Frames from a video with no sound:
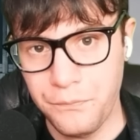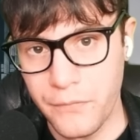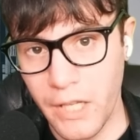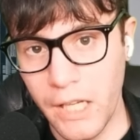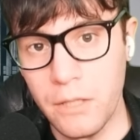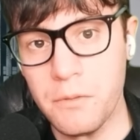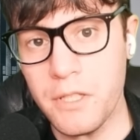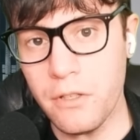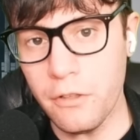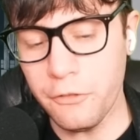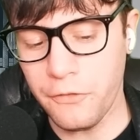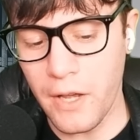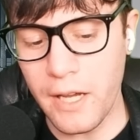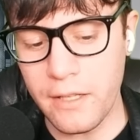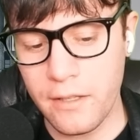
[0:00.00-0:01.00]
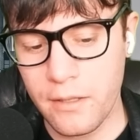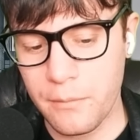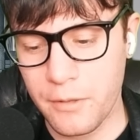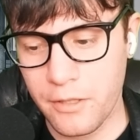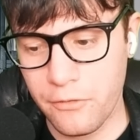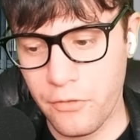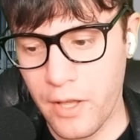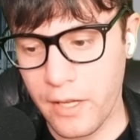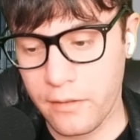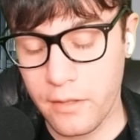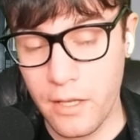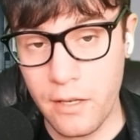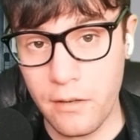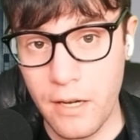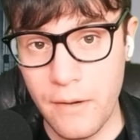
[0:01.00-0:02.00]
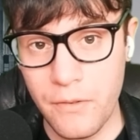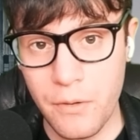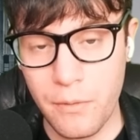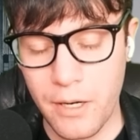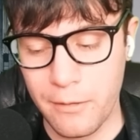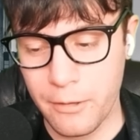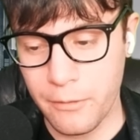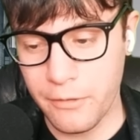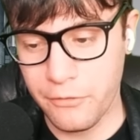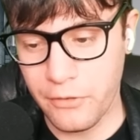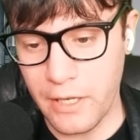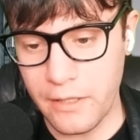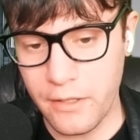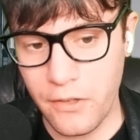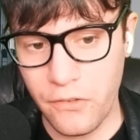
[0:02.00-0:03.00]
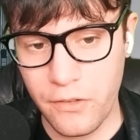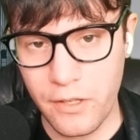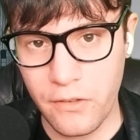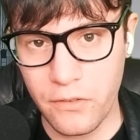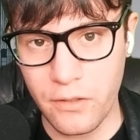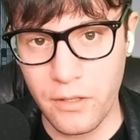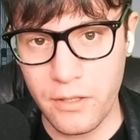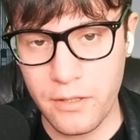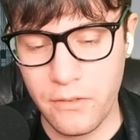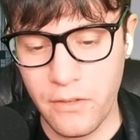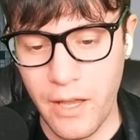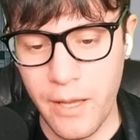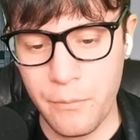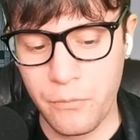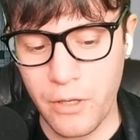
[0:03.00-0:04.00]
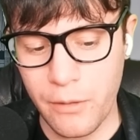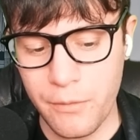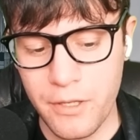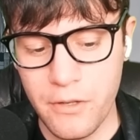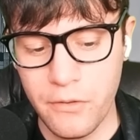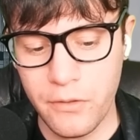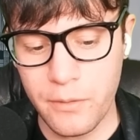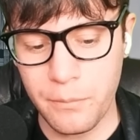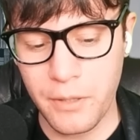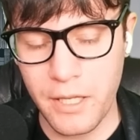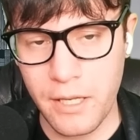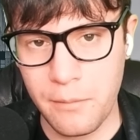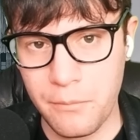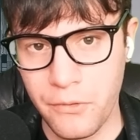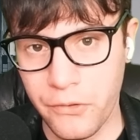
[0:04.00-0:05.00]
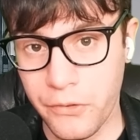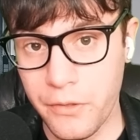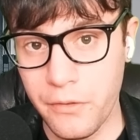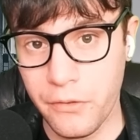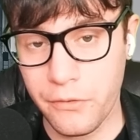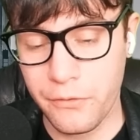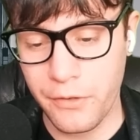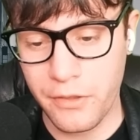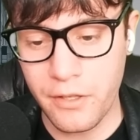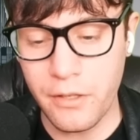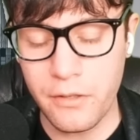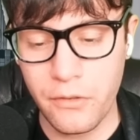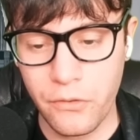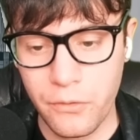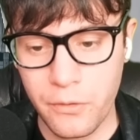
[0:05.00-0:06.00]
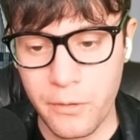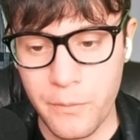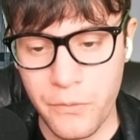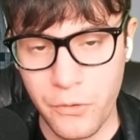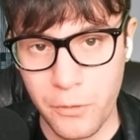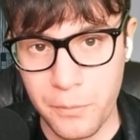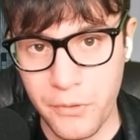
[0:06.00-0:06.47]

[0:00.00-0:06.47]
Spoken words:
And we do find them, in fact. They are everywhere. I mean, we find these things all the time. Where we used to blame Zeus for thunderstorms or